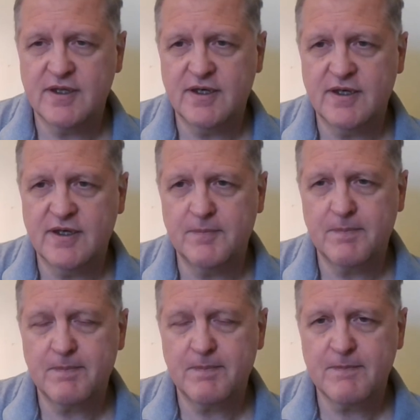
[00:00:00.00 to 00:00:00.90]

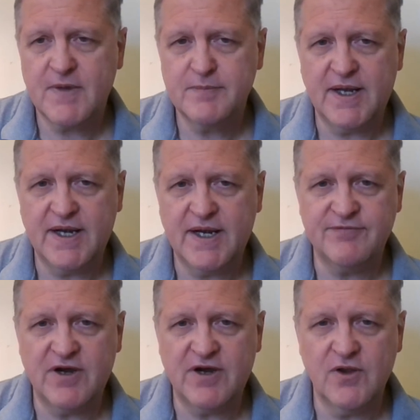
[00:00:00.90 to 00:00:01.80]
about a
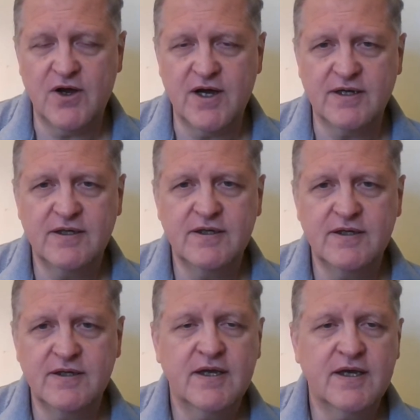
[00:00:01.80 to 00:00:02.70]
half hour
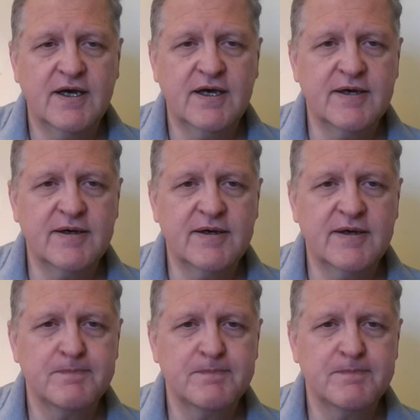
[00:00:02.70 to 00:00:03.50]
long.